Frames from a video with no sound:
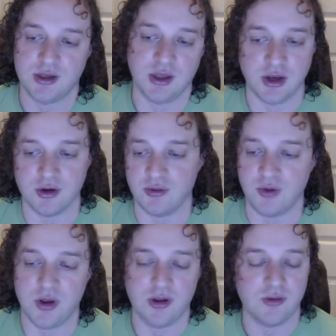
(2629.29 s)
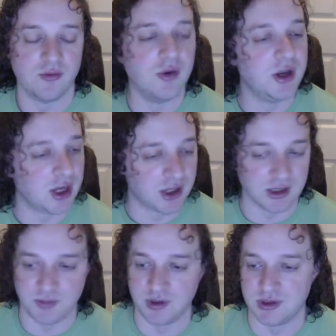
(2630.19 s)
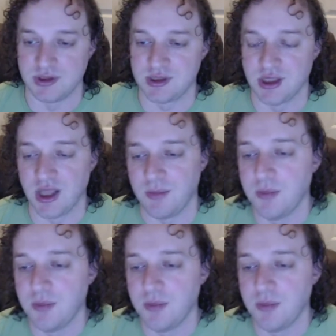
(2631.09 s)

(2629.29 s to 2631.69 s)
do ridiculous poisons to them.